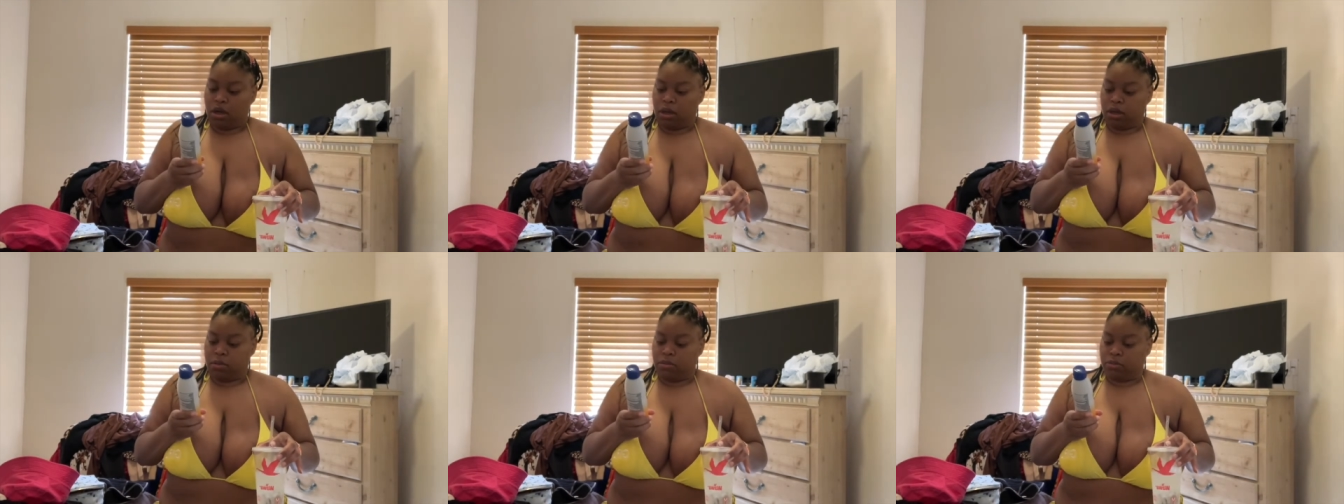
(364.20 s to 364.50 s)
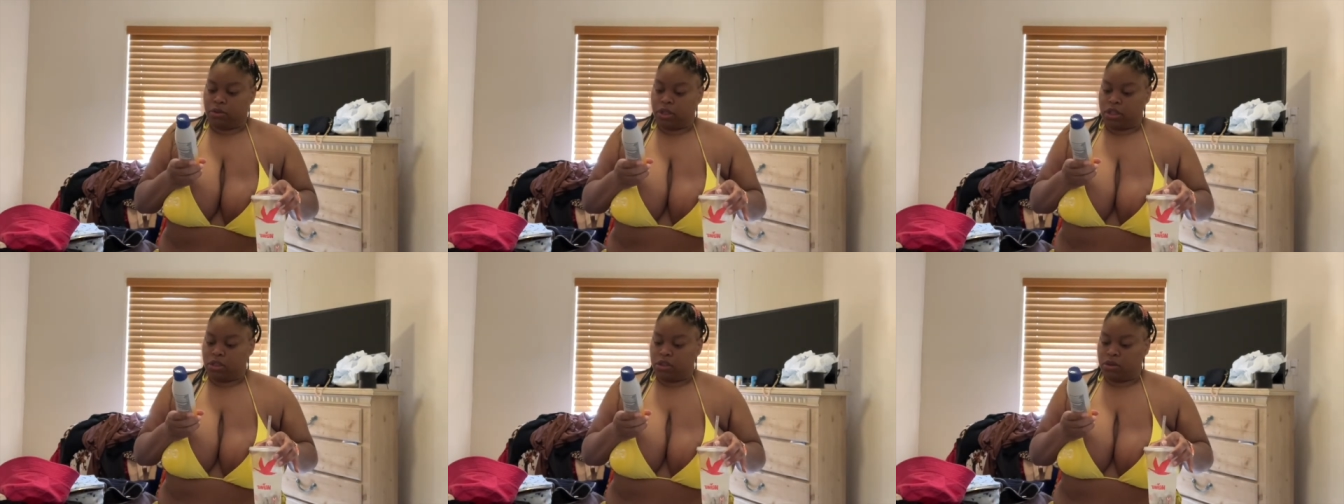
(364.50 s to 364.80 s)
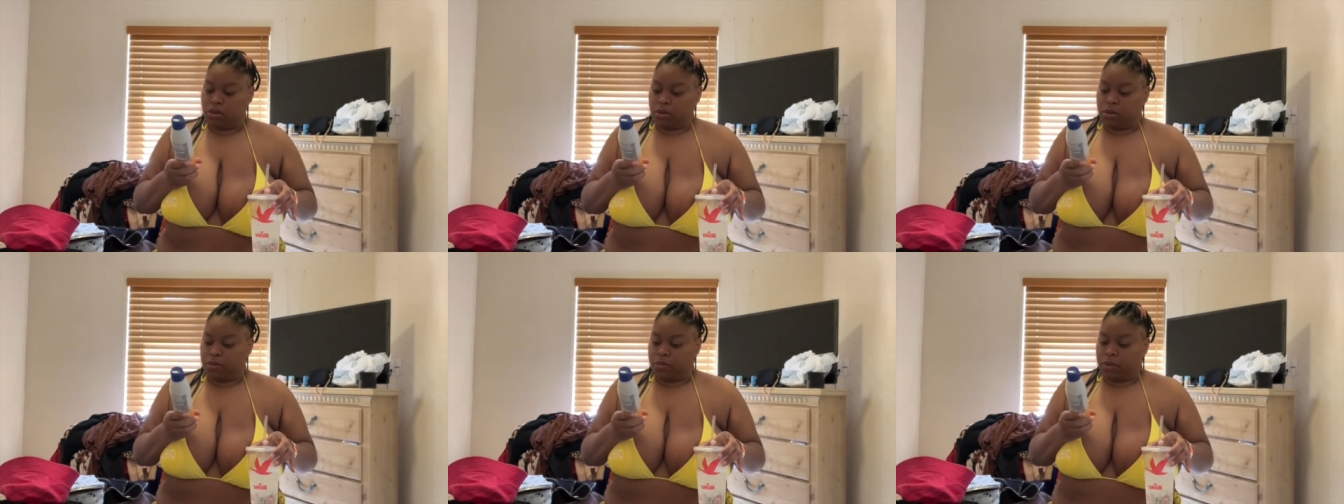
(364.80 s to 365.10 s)
just
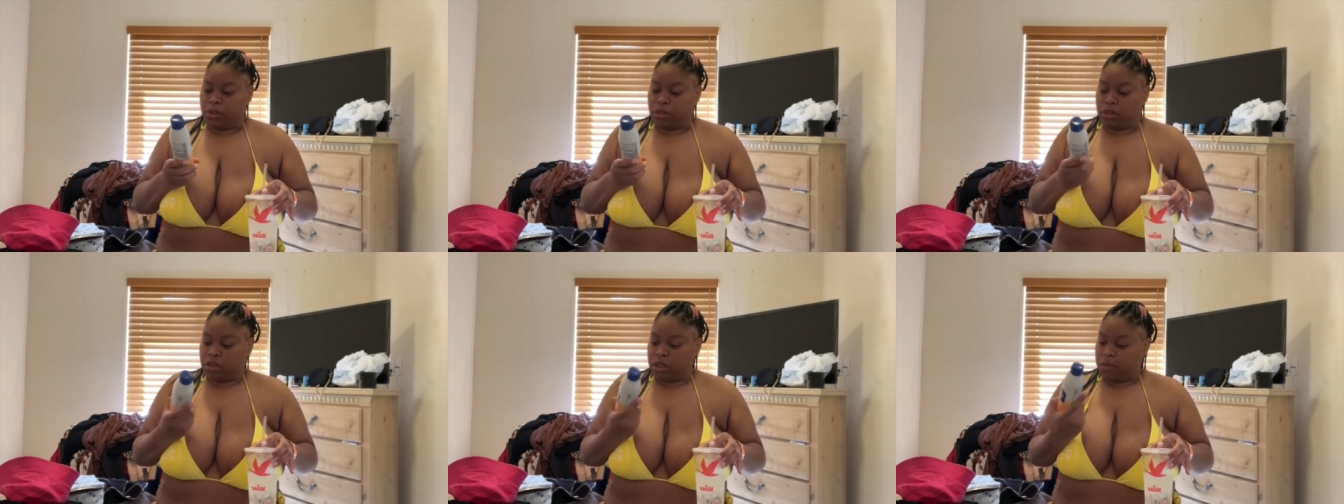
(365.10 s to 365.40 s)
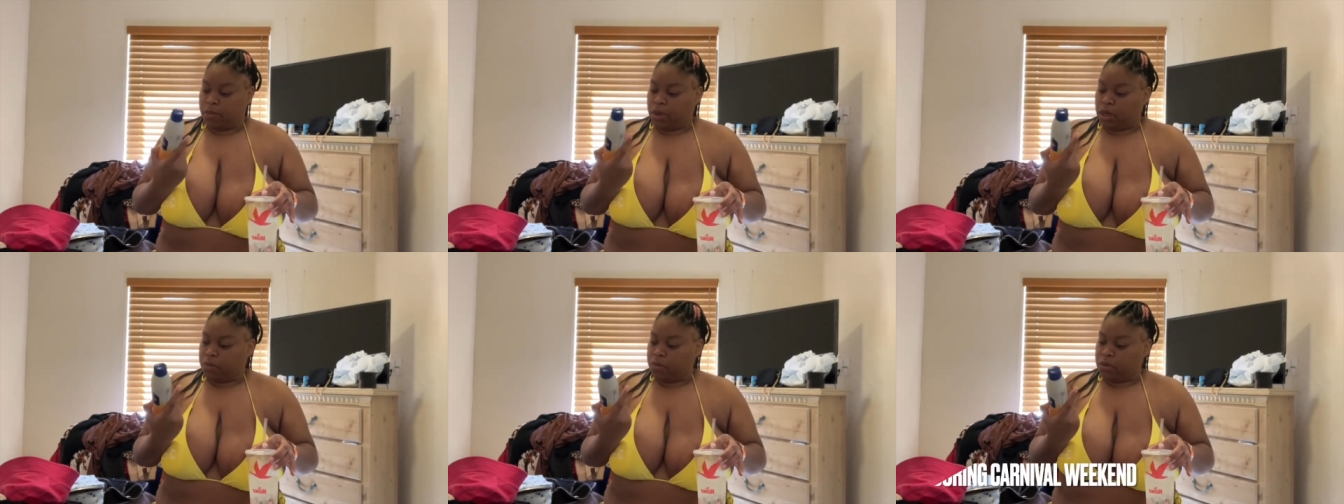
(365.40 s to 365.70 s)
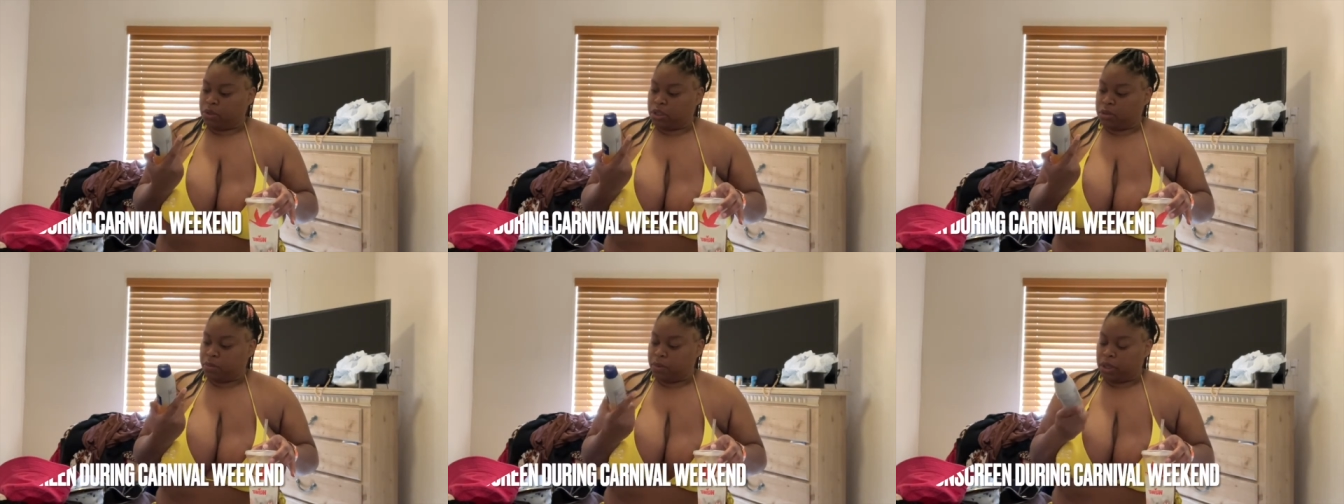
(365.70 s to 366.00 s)
because I'm about to
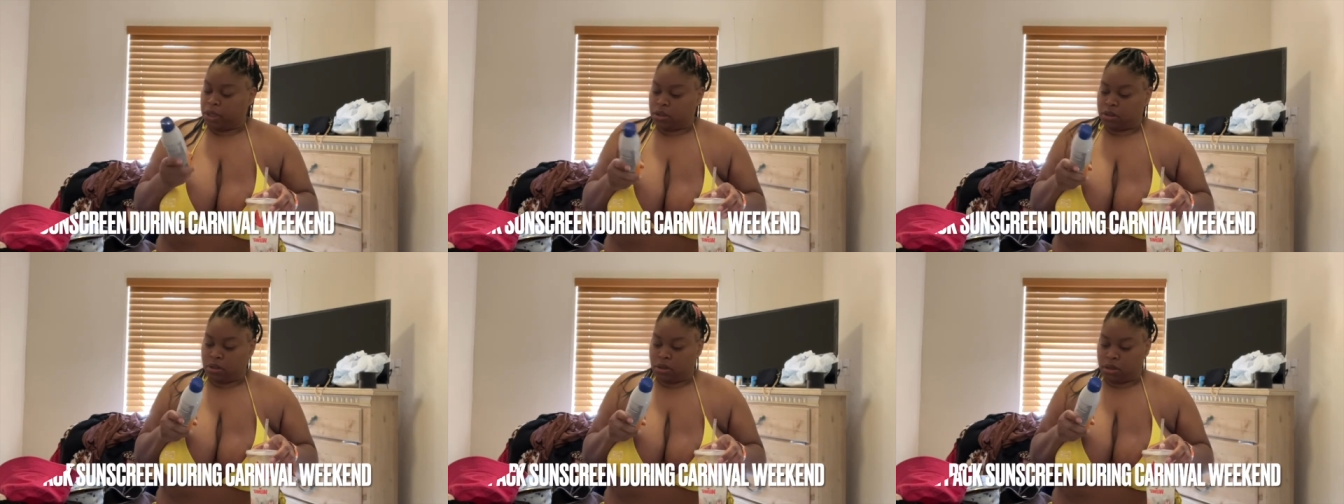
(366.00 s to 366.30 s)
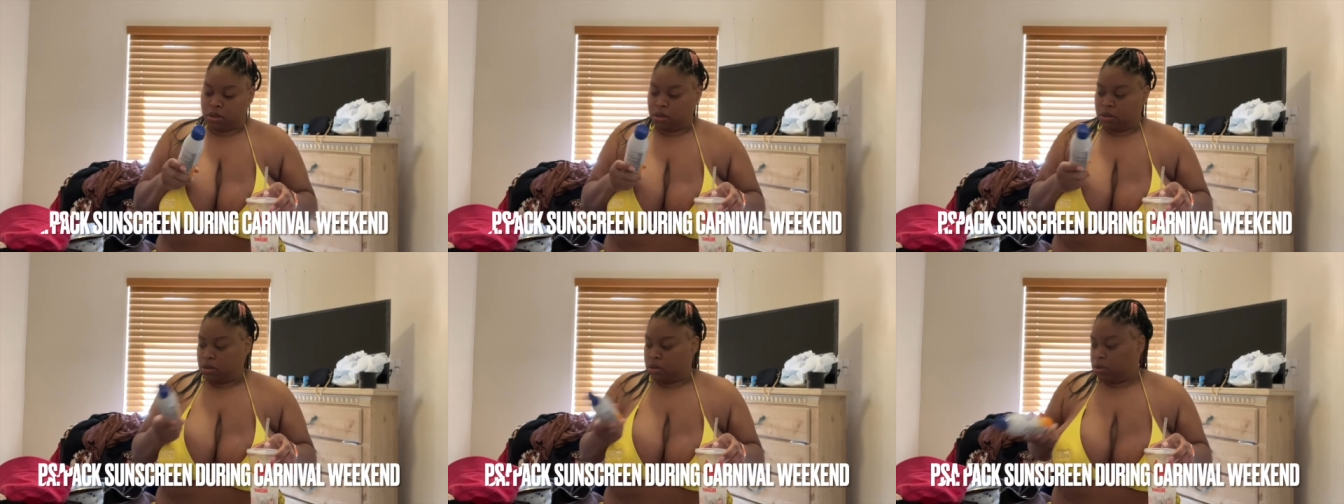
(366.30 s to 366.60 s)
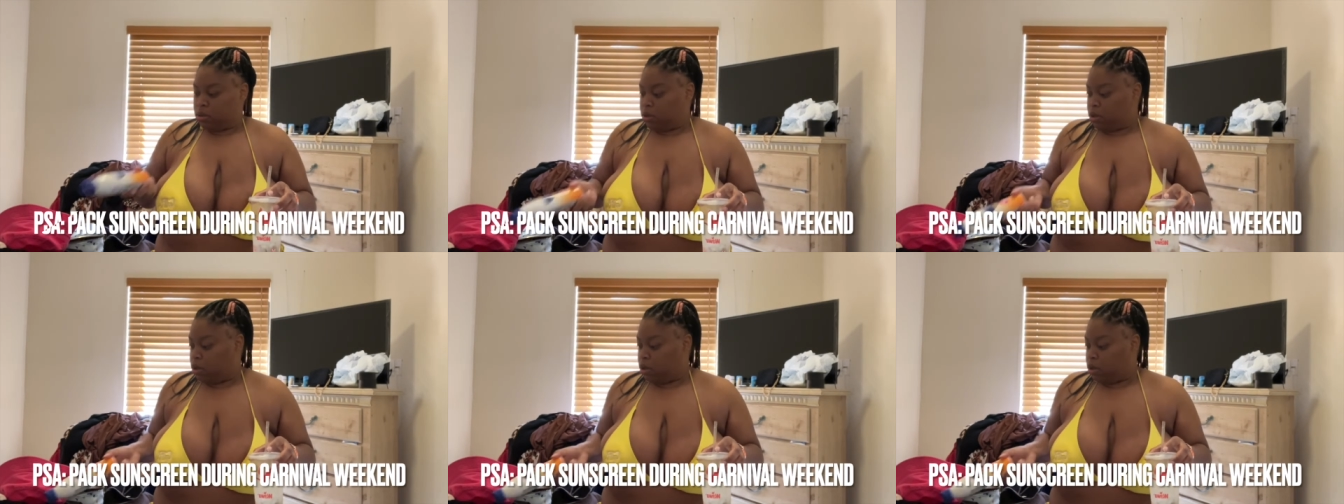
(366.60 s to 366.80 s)
put these pants on,